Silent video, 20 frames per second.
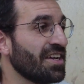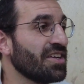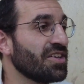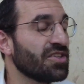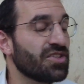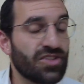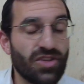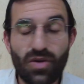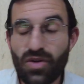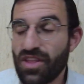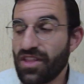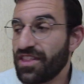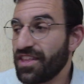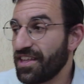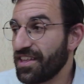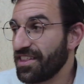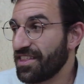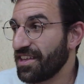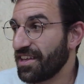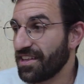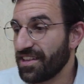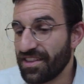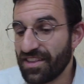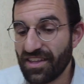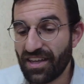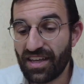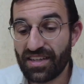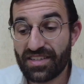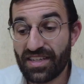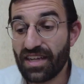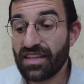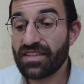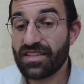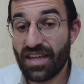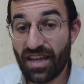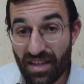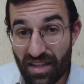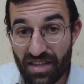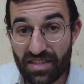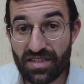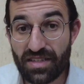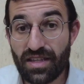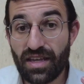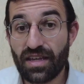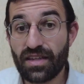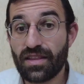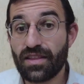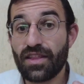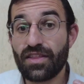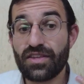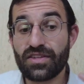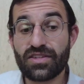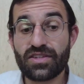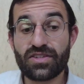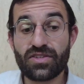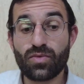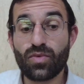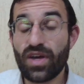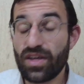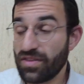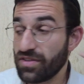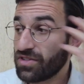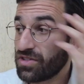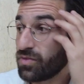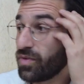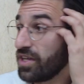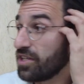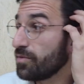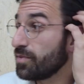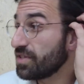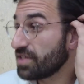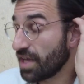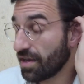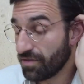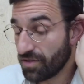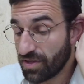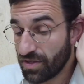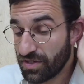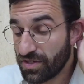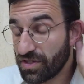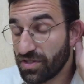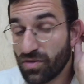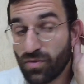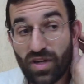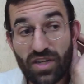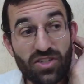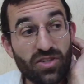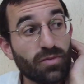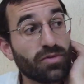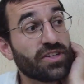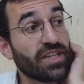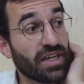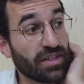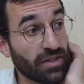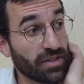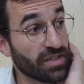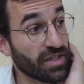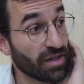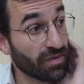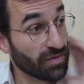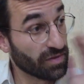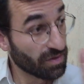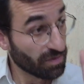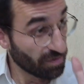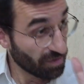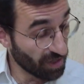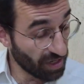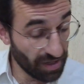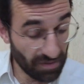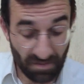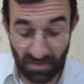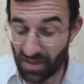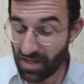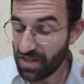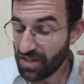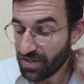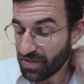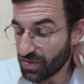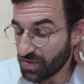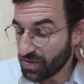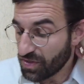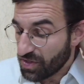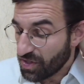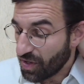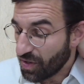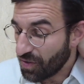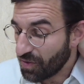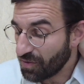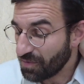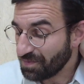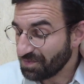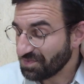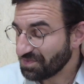the Chazal tell us that this is the way to be saved. This is the way to protect ourselves. Yeah, so